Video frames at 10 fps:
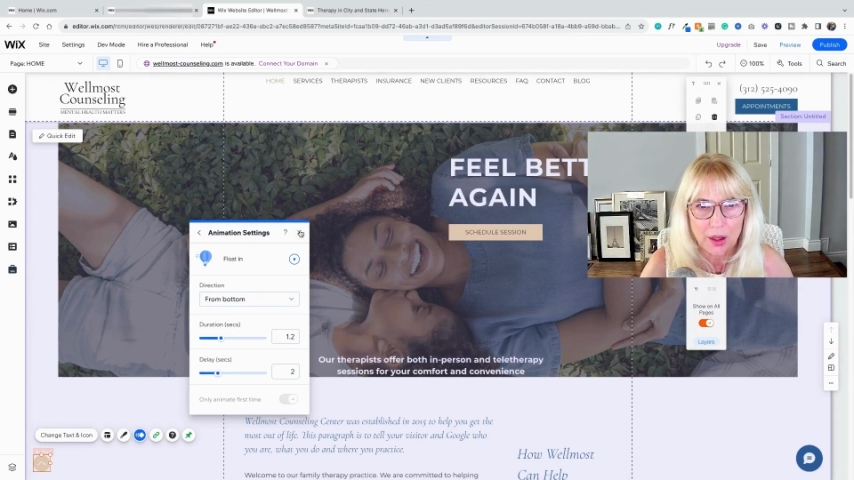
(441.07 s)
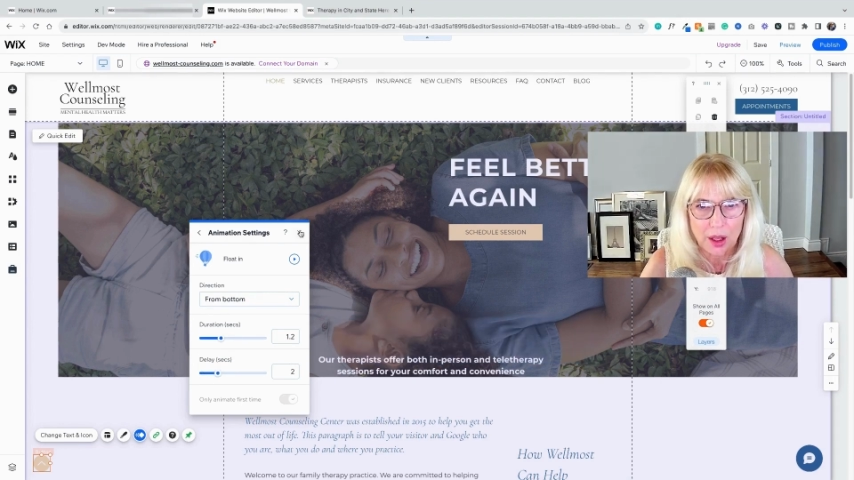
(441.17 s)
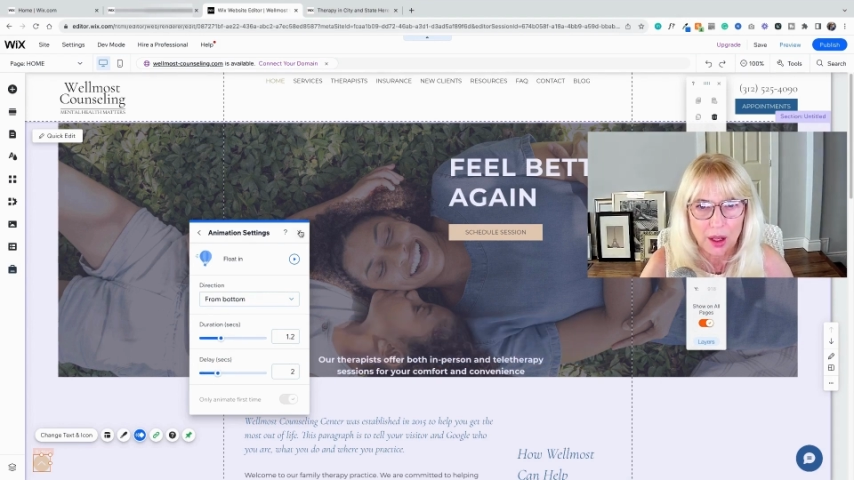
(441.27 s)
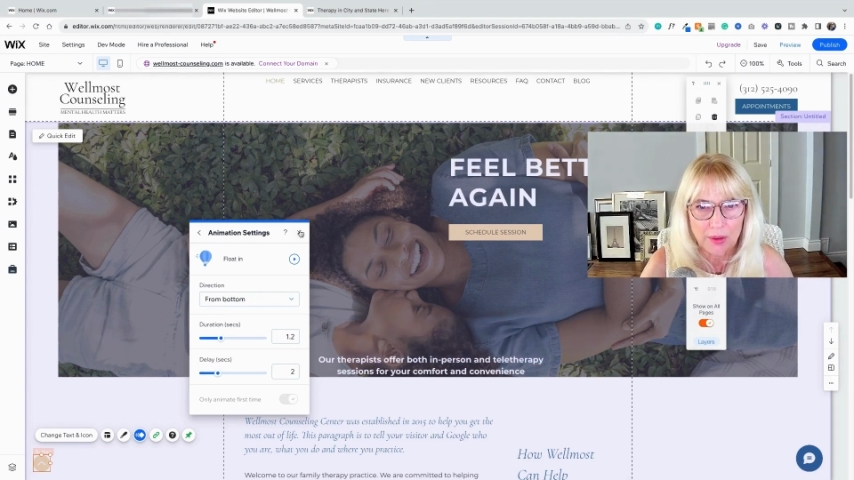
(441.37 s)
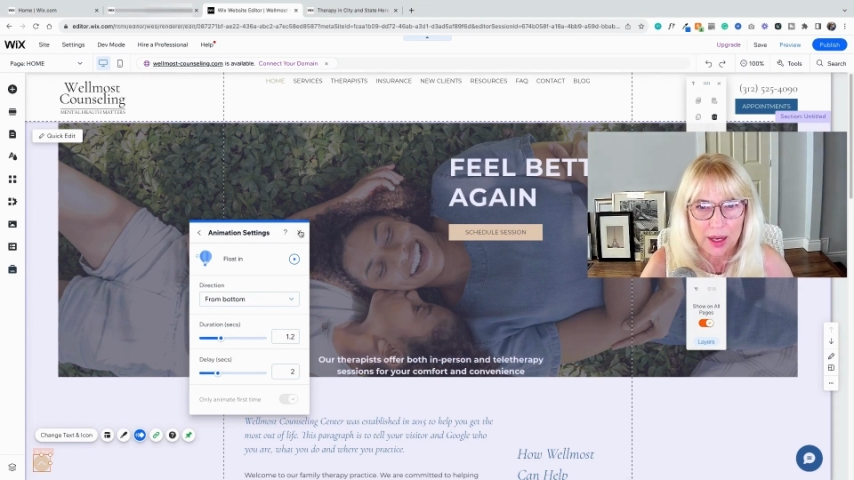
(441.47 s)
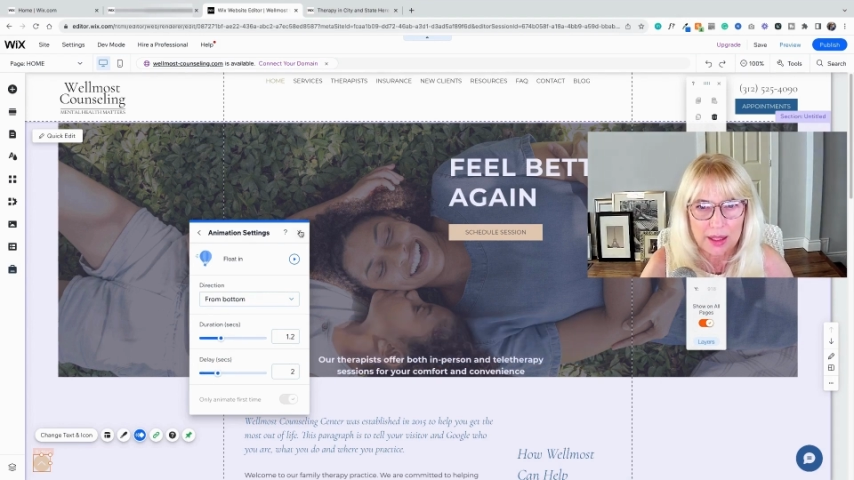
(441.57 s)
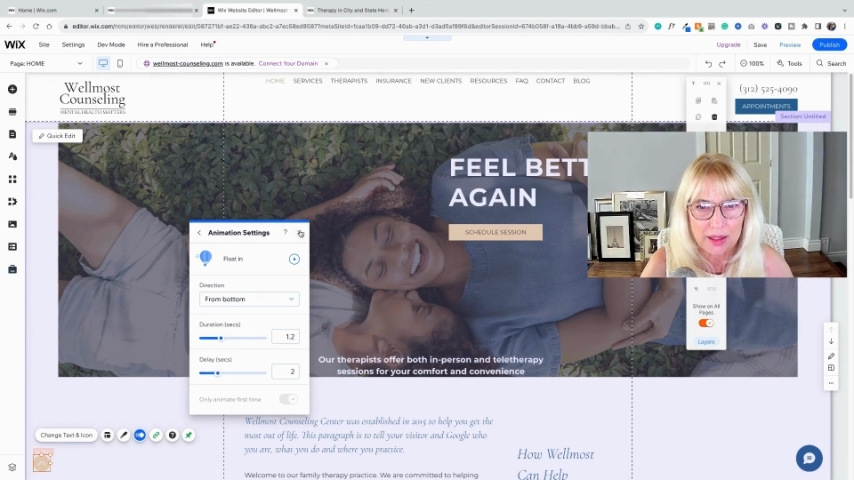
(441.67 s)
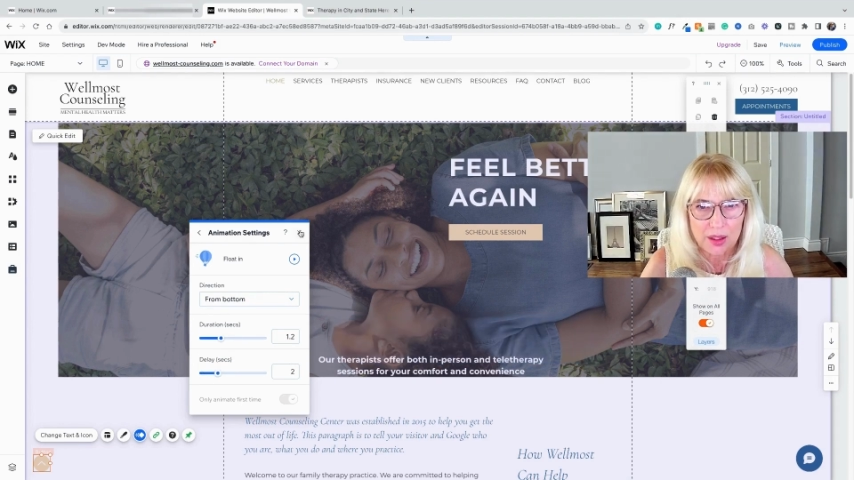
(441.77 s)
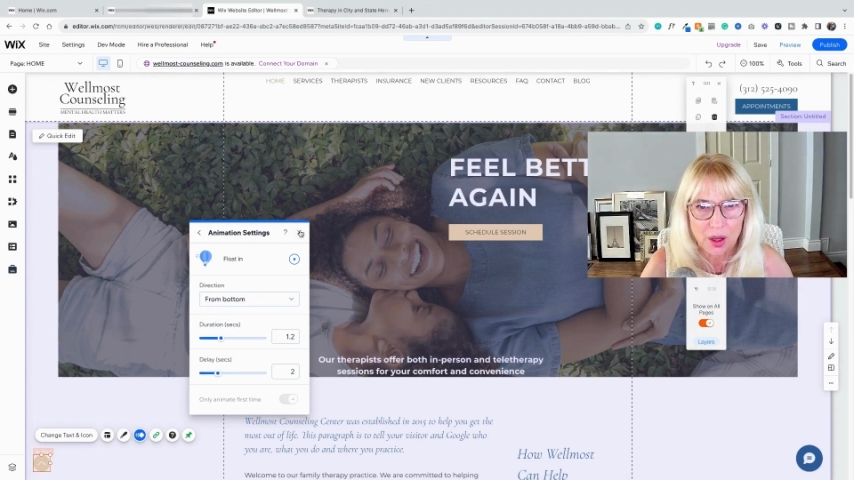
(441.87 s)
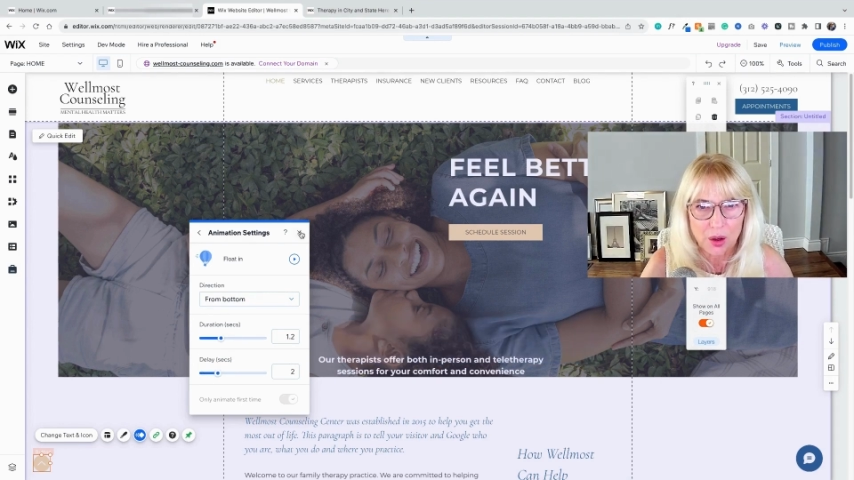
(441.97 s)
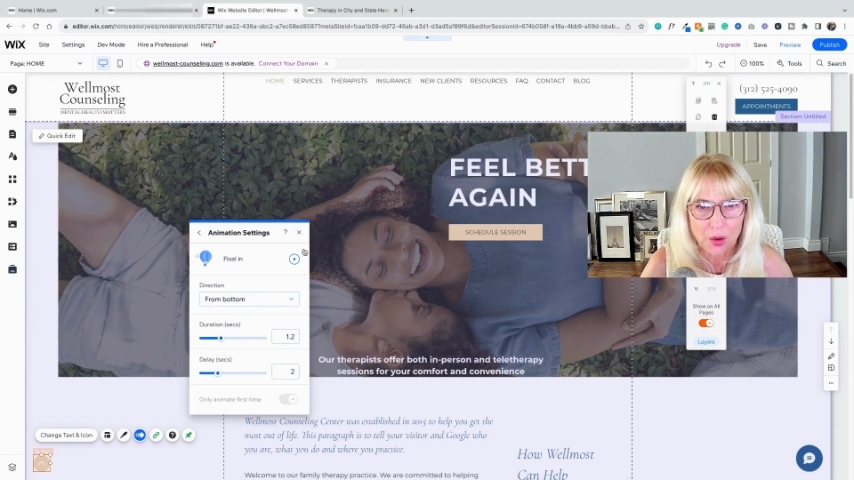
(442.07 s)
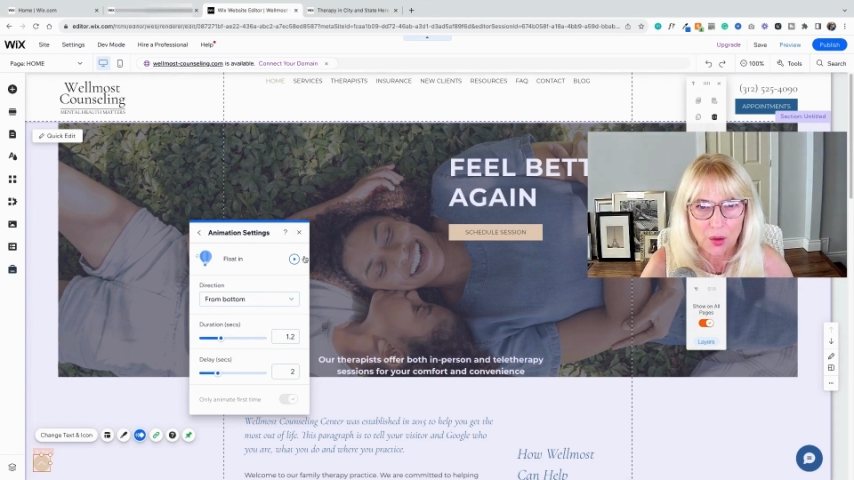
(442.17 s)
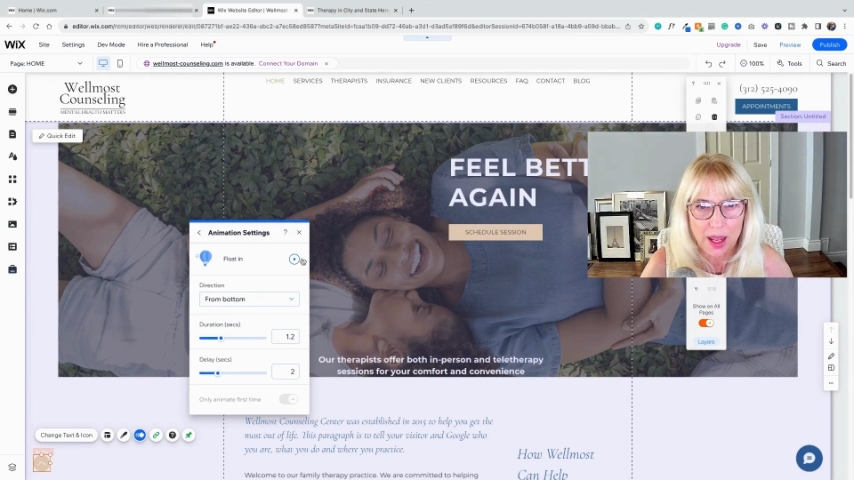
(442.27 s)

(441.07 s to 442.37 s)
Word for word: All right. So,